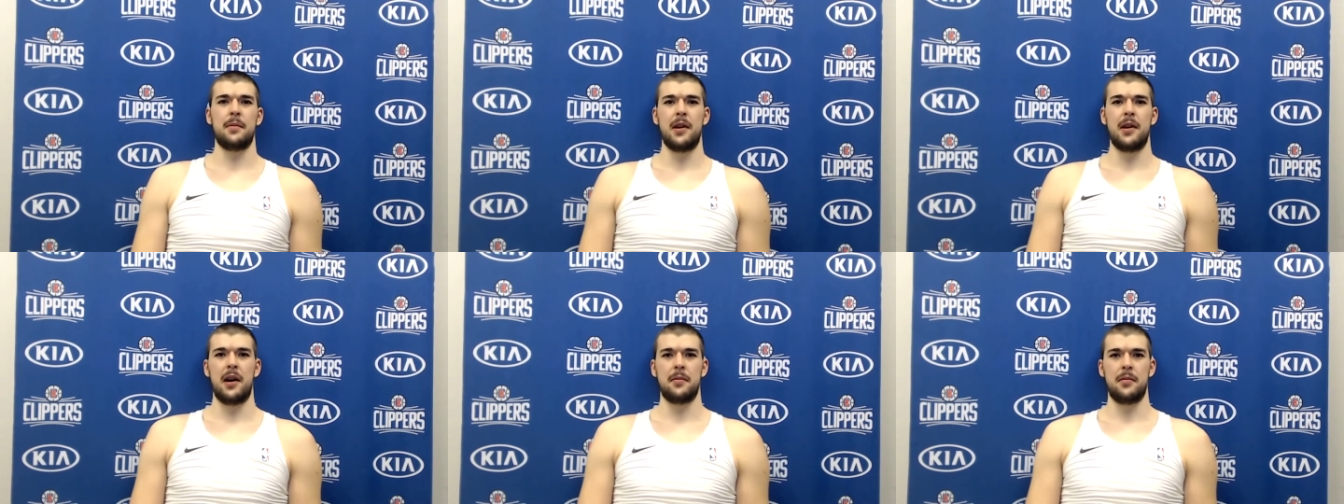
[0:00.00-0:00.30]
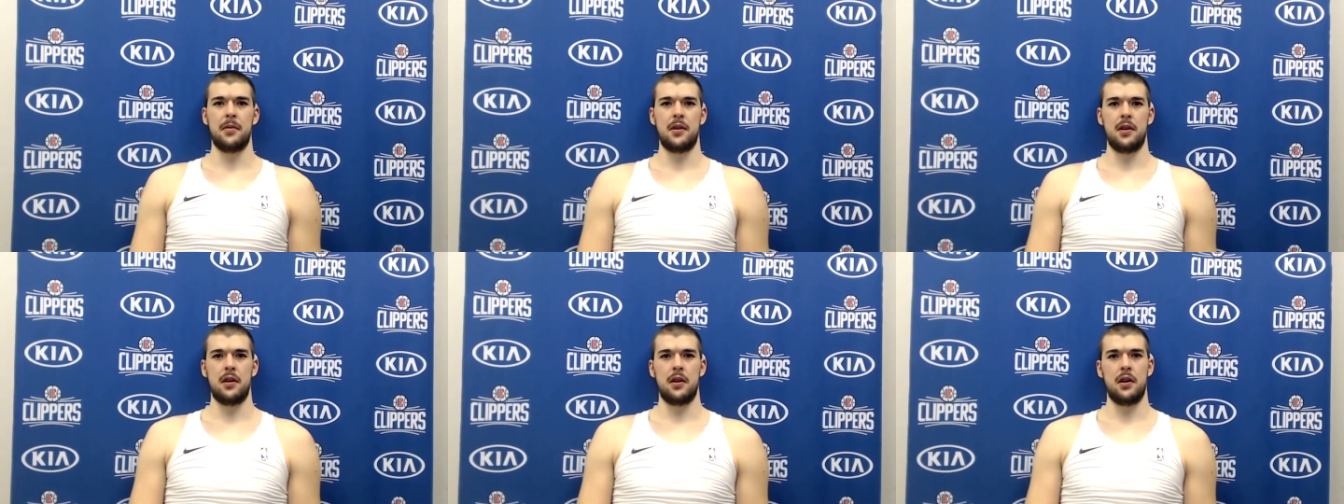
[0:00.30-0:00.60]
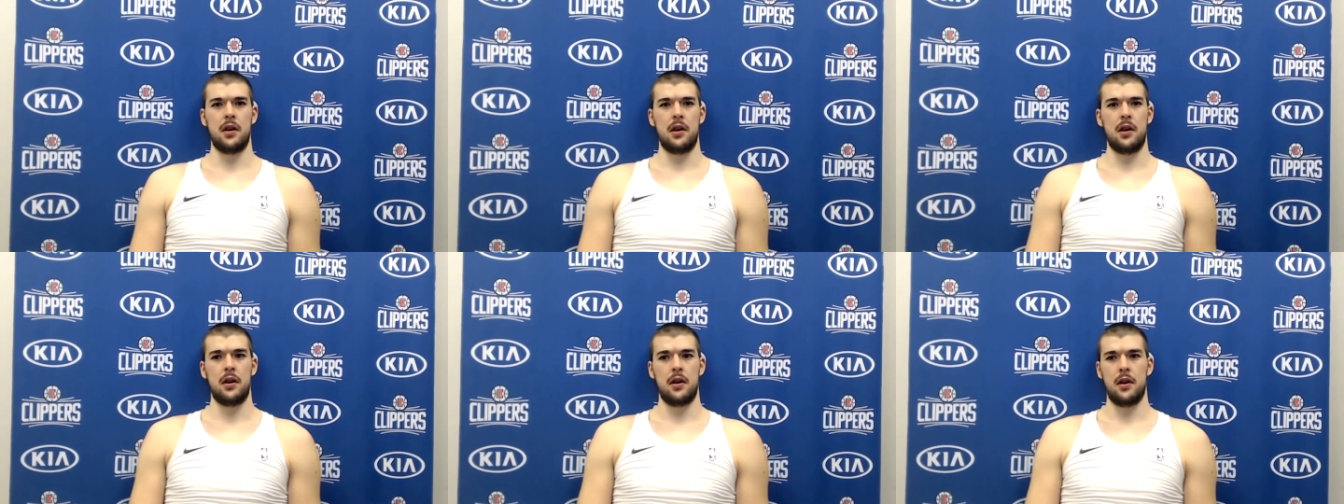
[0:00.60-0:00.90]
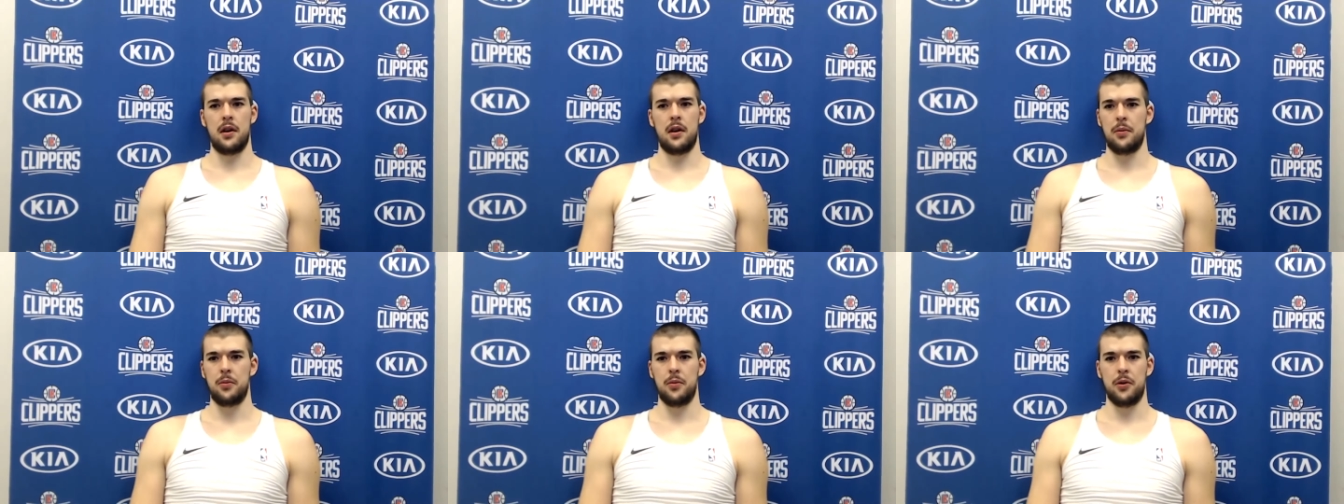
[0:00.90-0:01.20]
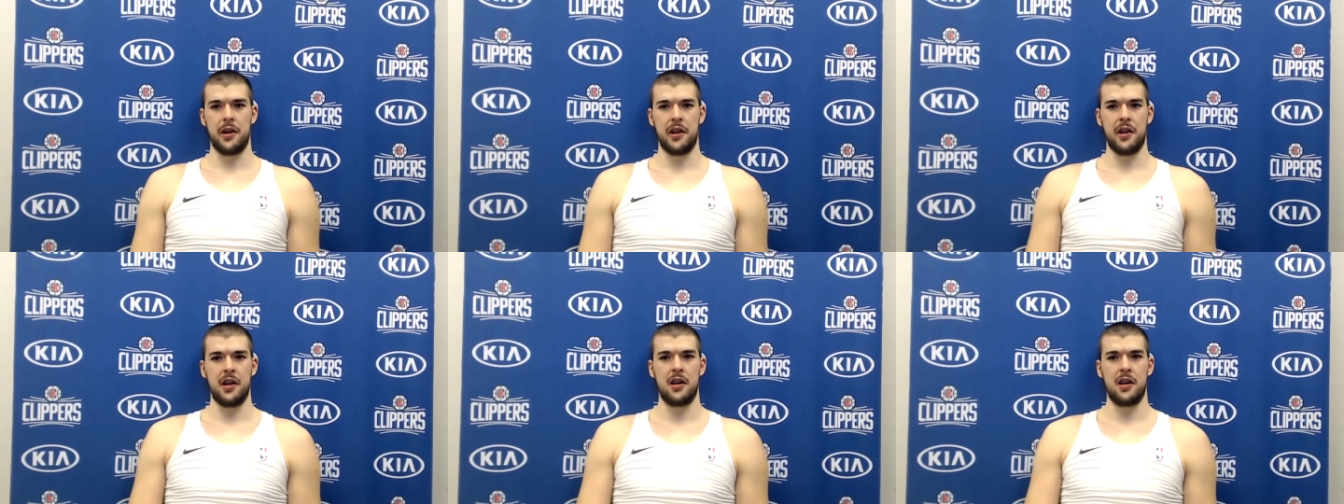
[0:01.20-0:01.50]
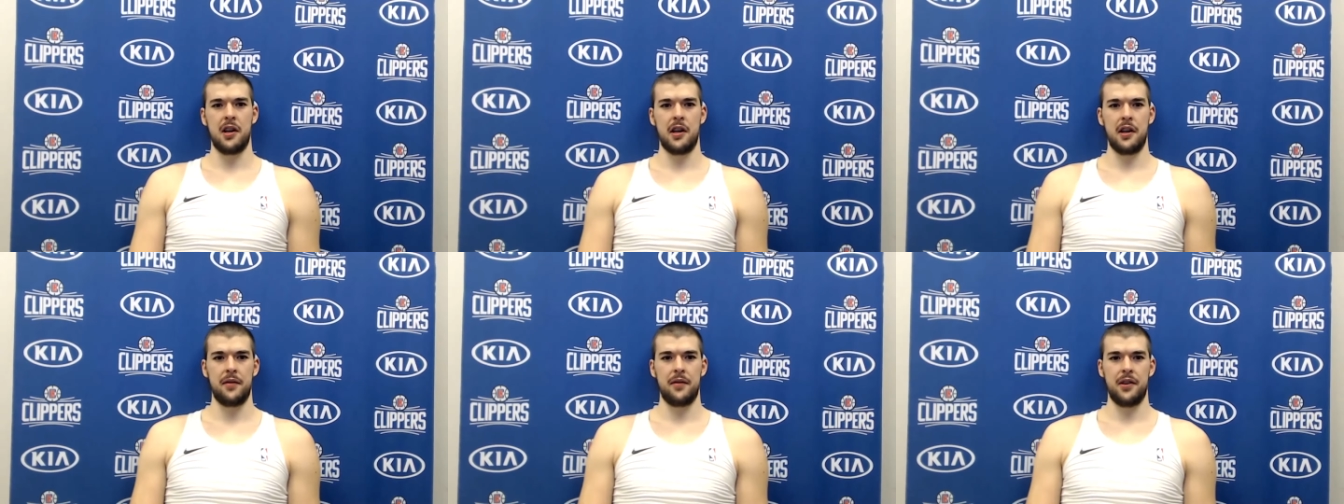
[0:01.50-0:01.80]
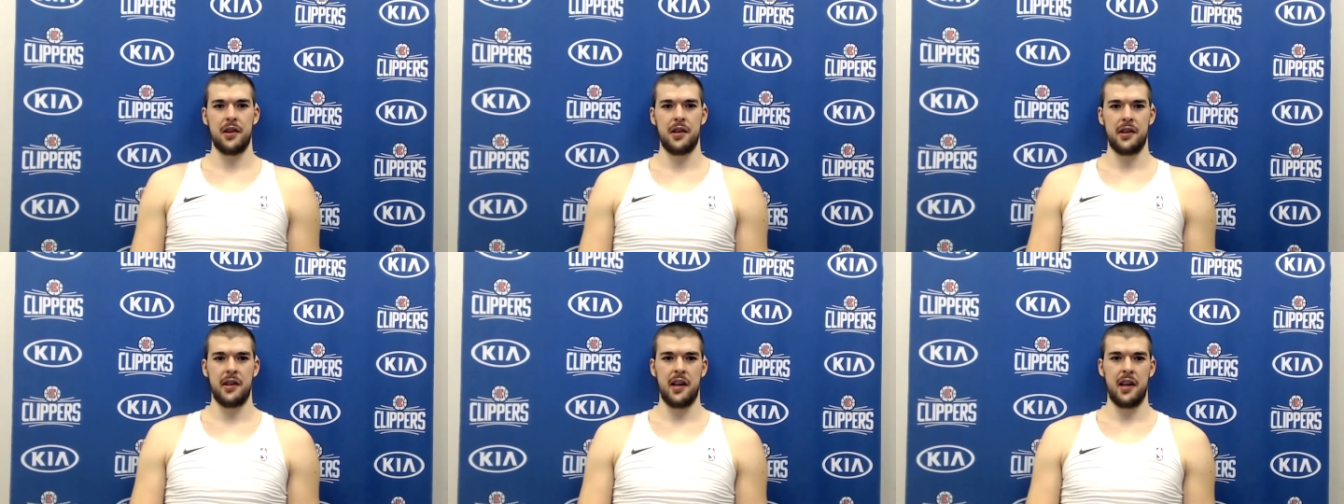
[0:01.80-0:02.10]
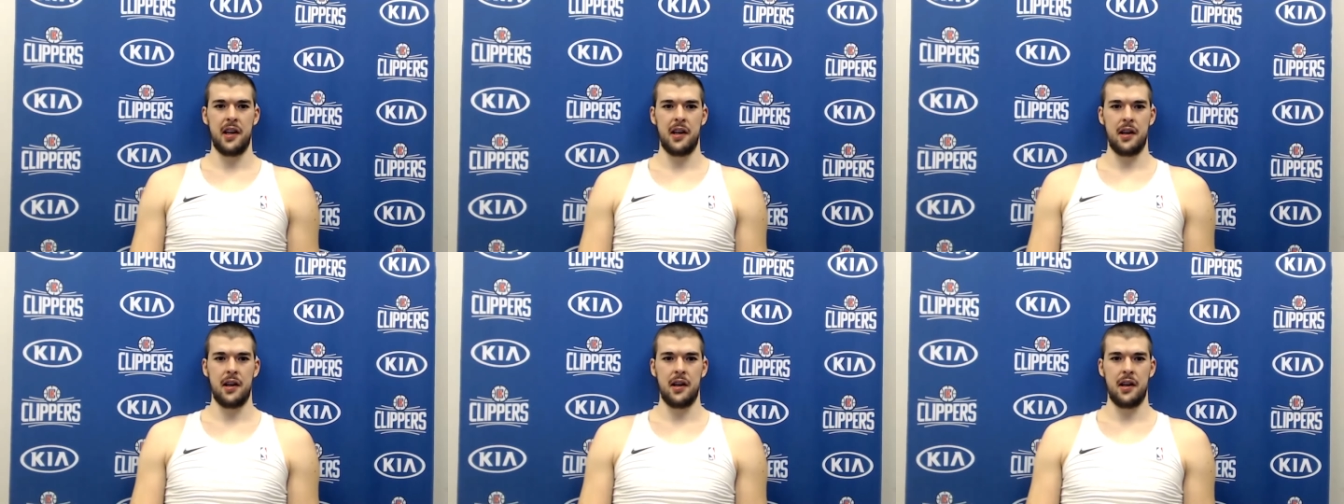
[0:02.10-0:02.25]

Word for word: I'm working hard every day.